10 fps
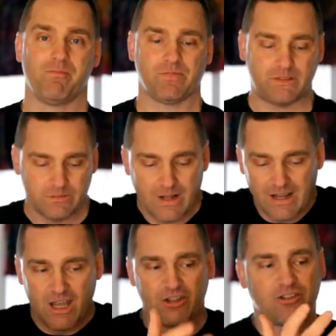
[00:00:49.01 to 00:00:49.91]

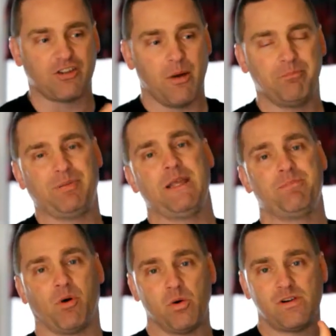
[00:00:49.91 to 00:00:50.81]
Some
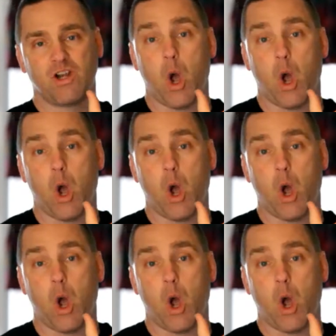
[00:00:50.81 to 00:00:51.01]
people